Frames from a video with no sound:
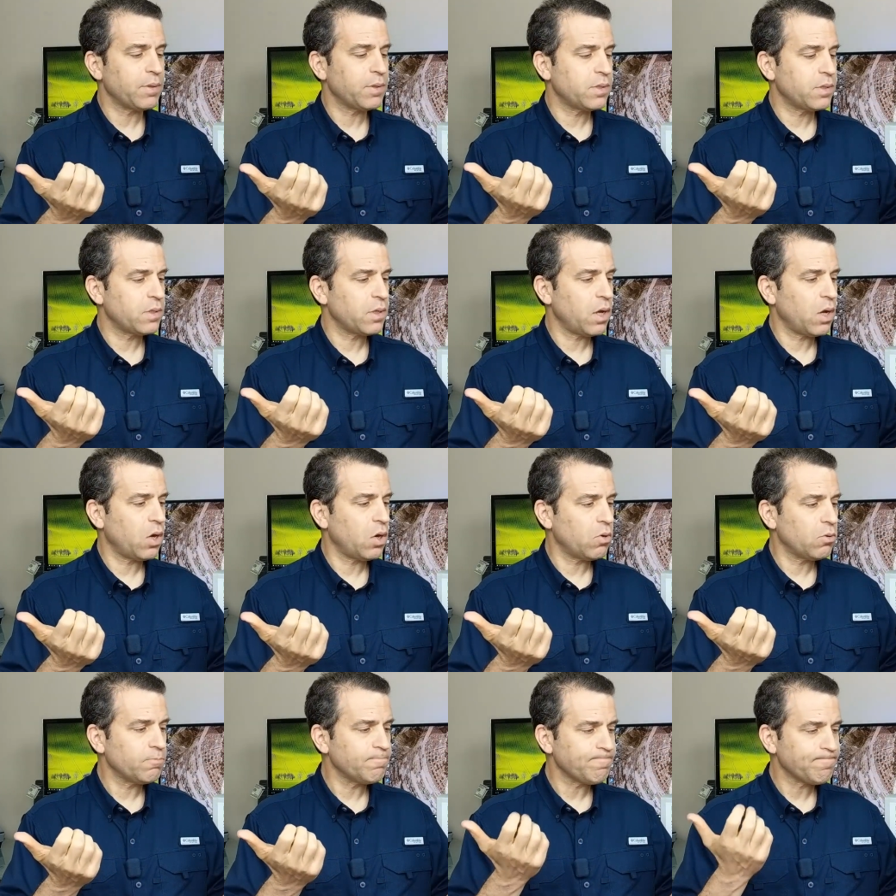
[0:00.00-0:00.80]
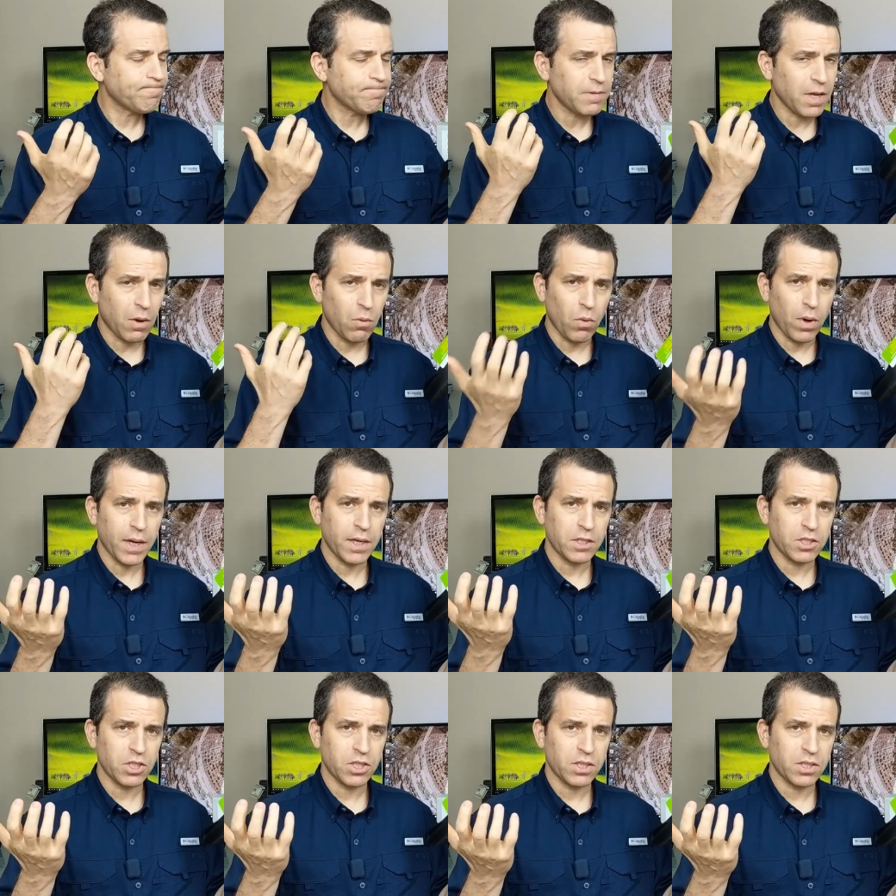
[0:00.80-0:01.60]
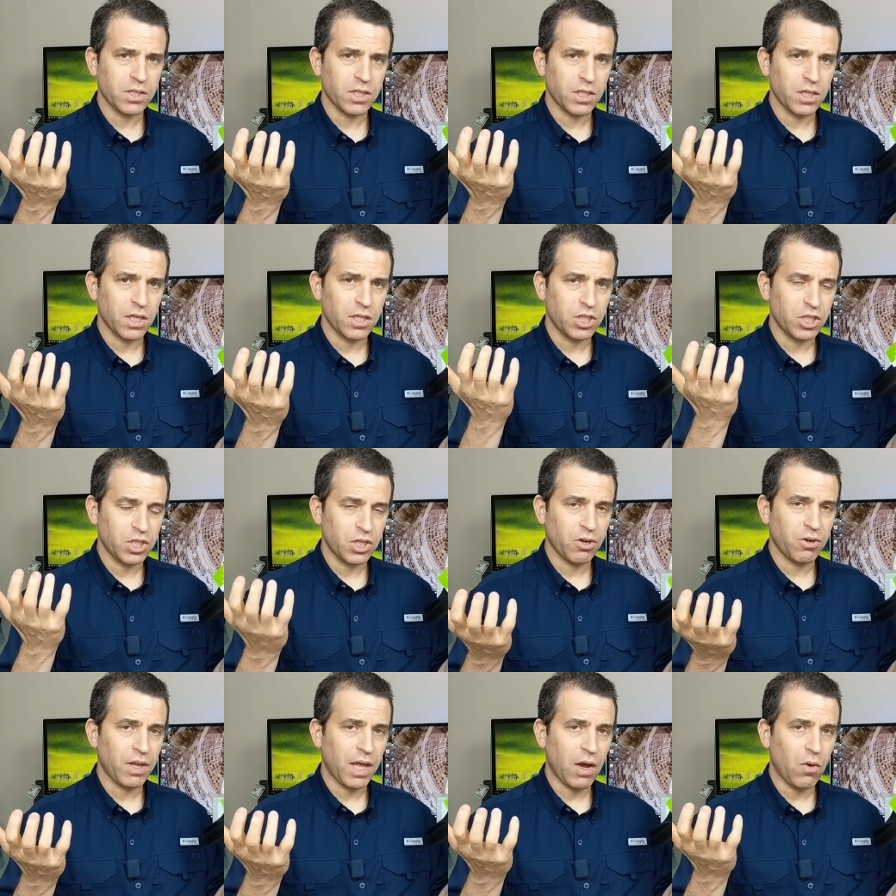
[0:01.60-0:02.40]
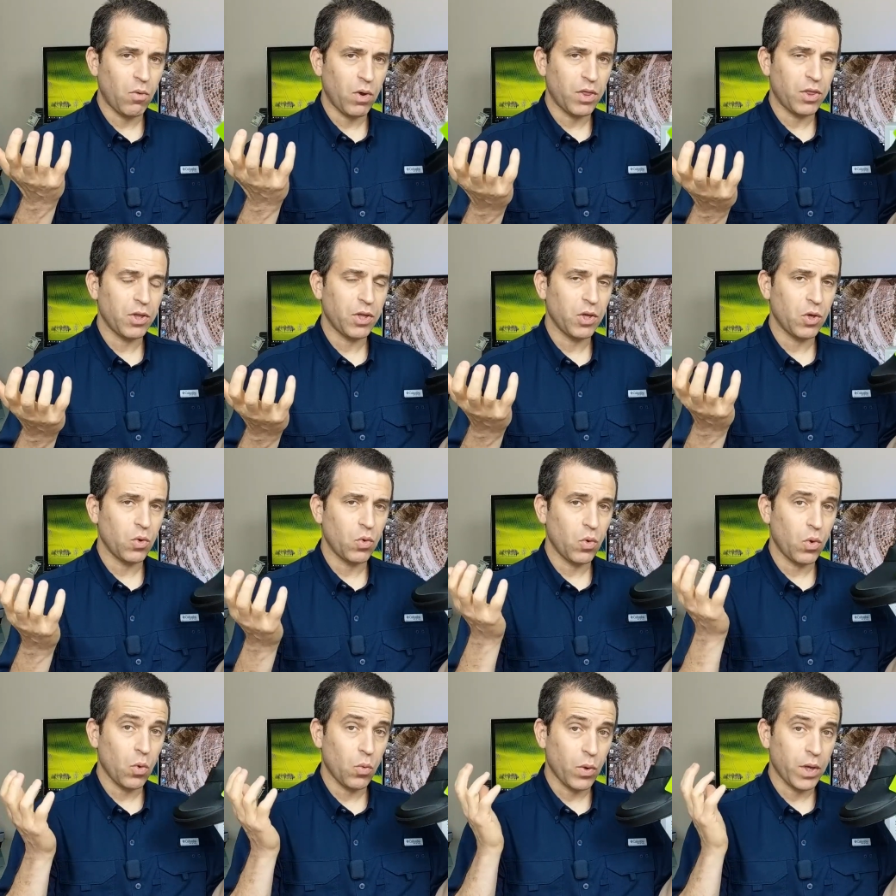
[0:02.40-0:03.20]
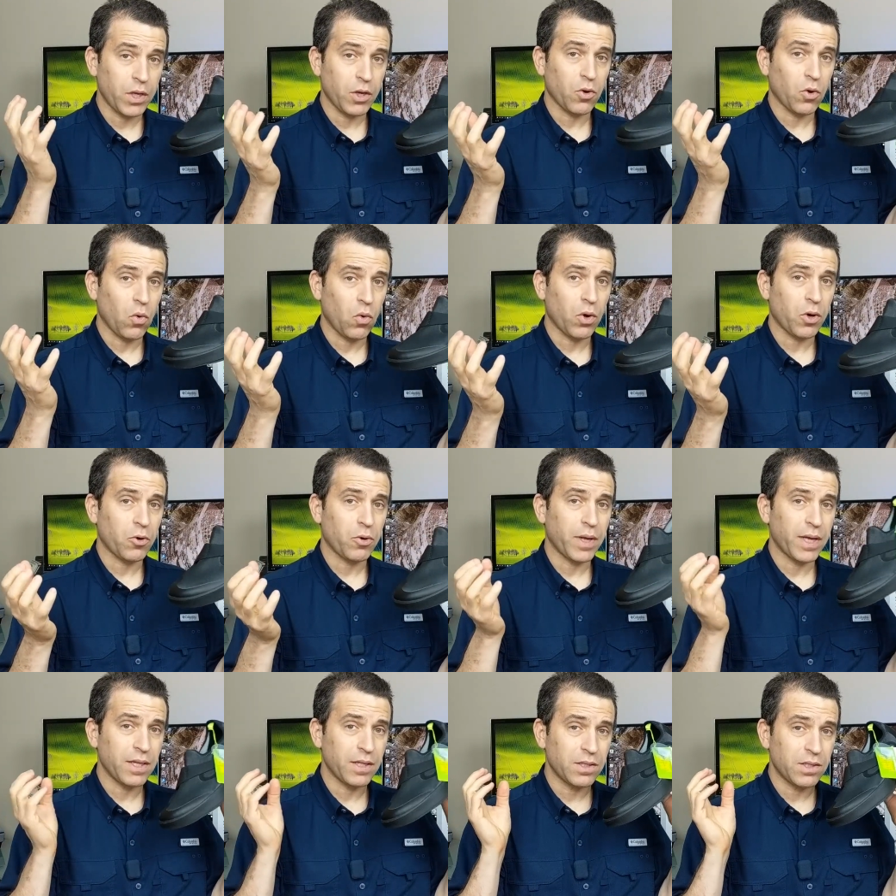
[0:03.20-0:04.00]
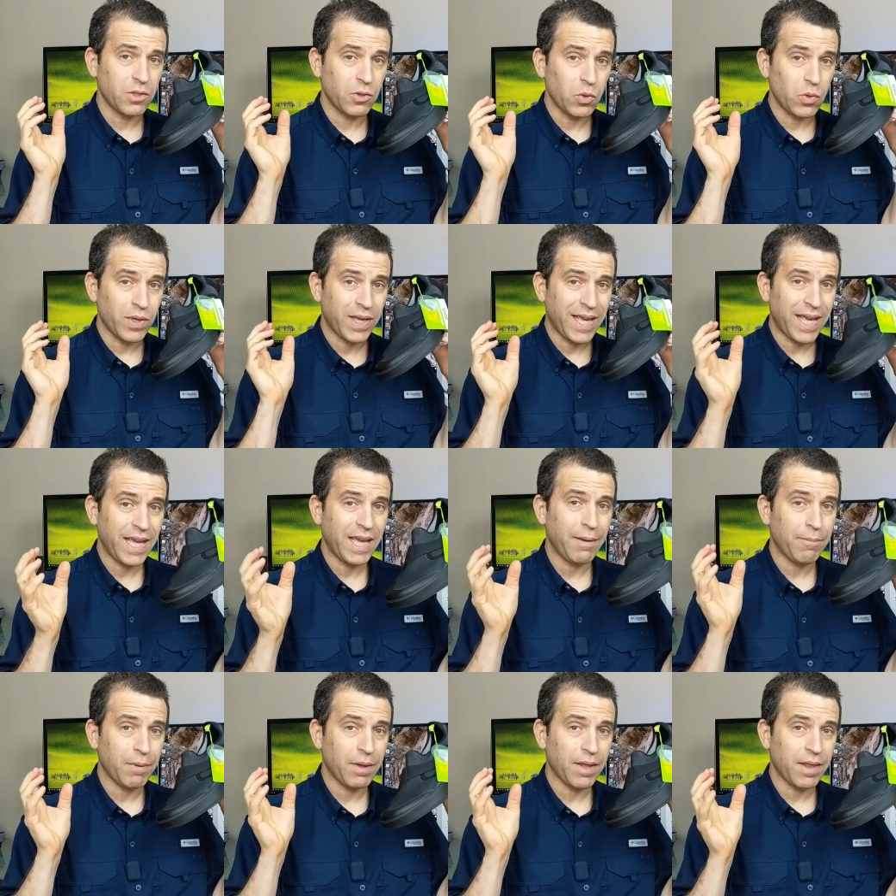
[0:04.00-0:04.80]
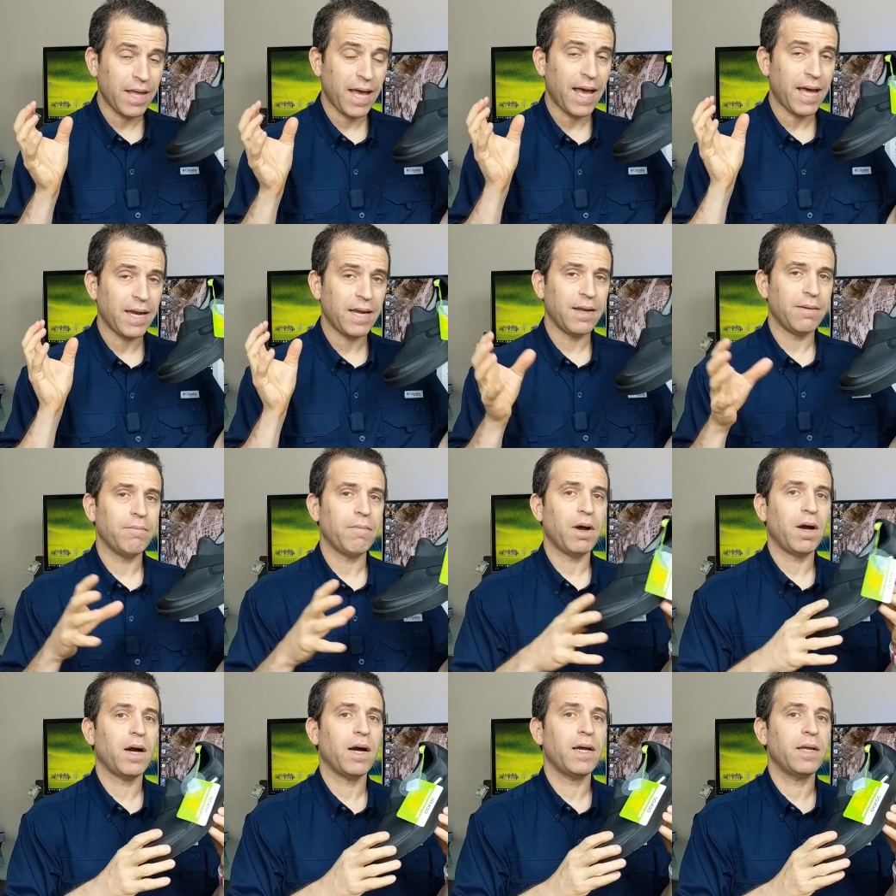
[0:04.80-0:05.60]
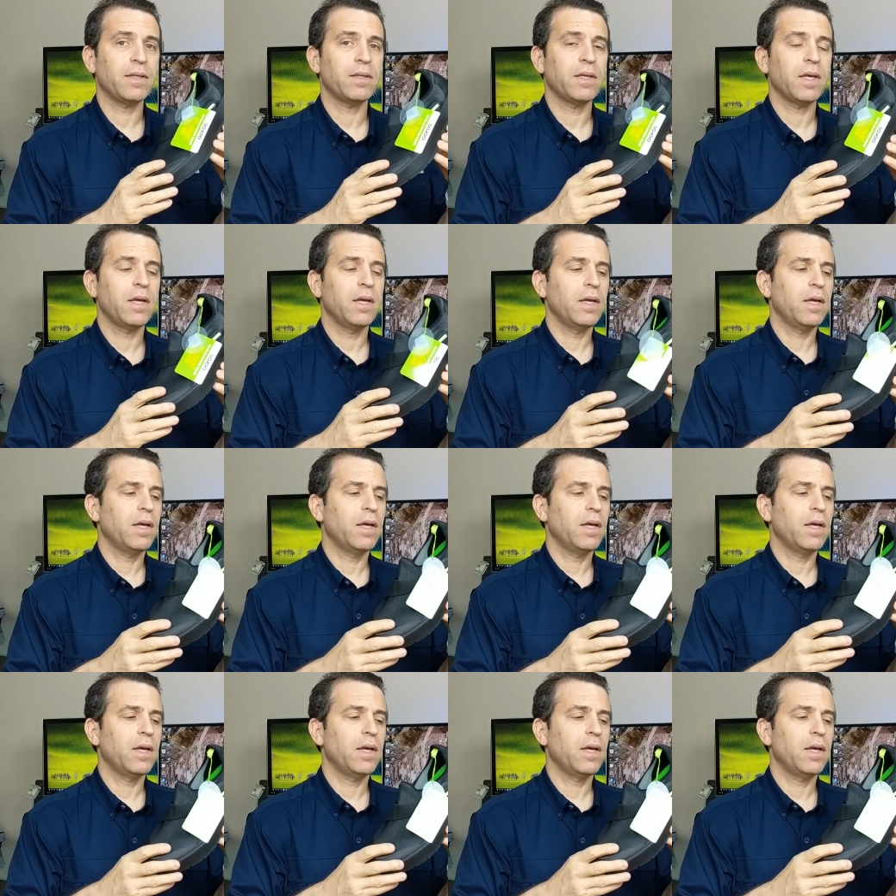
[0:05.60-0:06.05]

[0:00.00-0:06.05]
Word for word: So I wanted just to share that with you when you're ordering, to keep that in mind.